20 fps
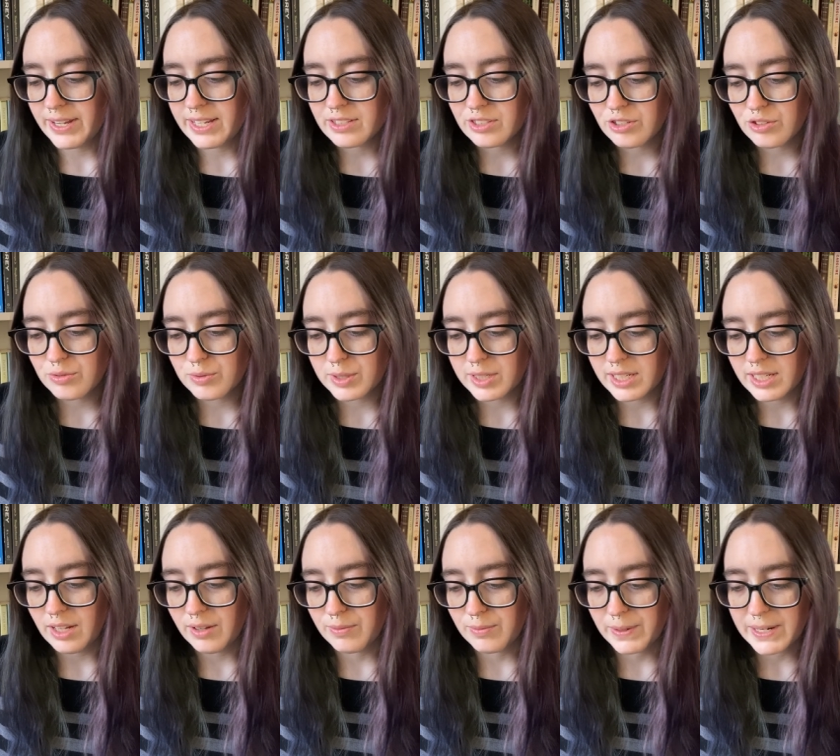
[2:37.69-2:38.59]

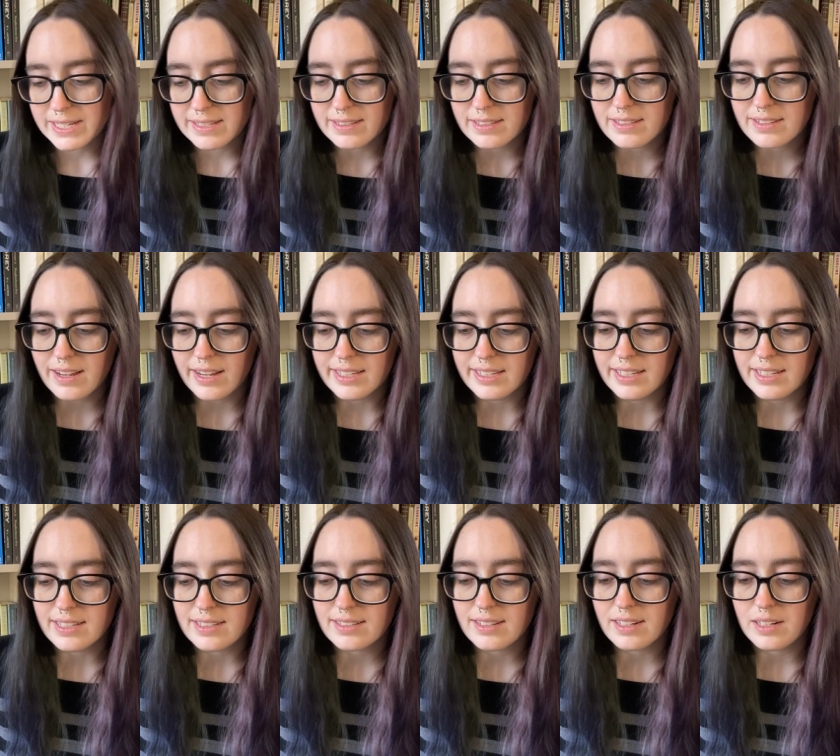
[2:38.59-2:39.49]
History of Racist
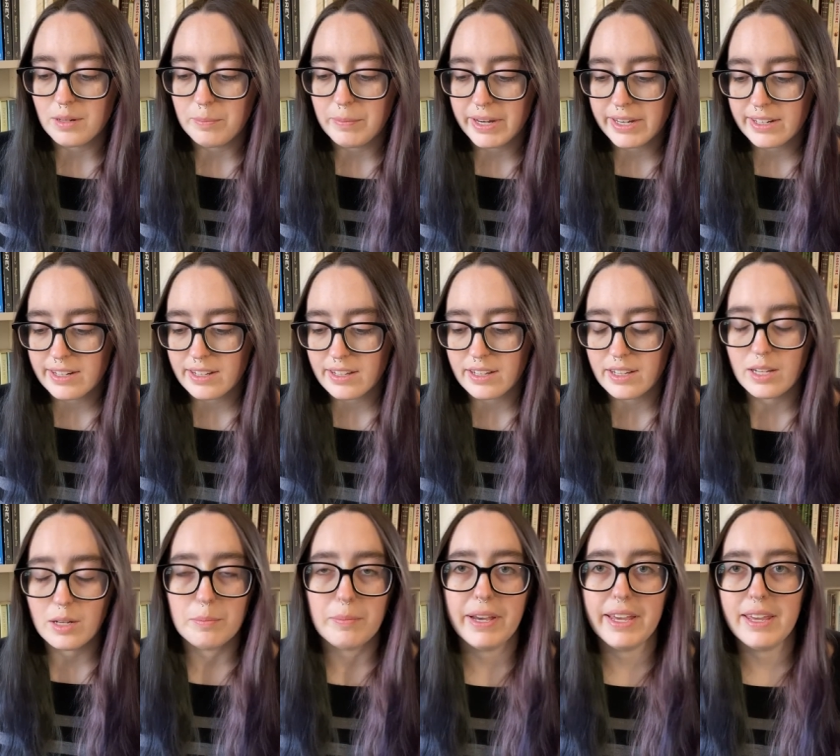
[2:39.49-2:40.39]
Ideas in
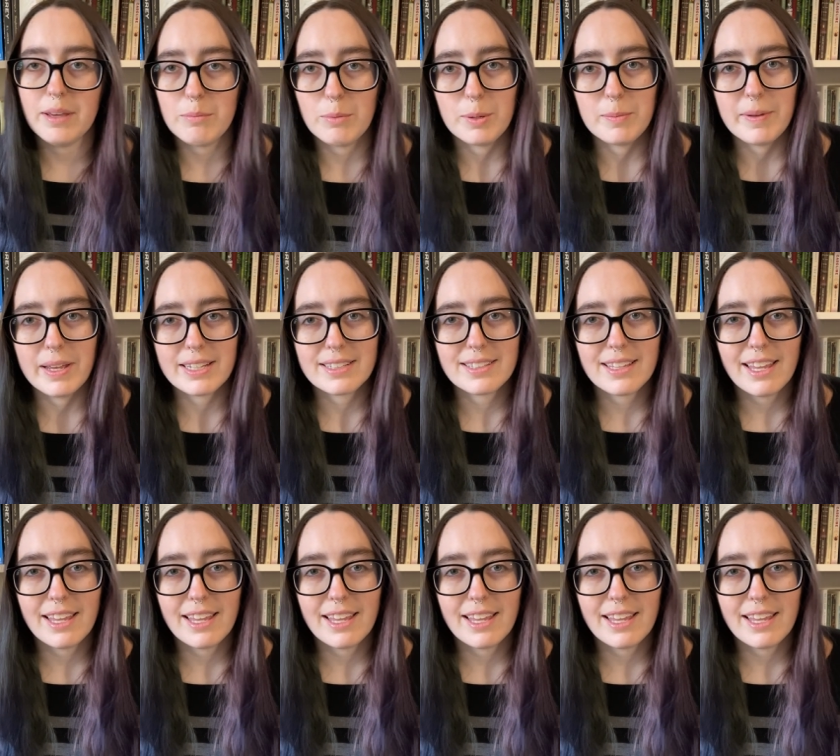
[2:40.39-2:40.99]
America by Ibram X.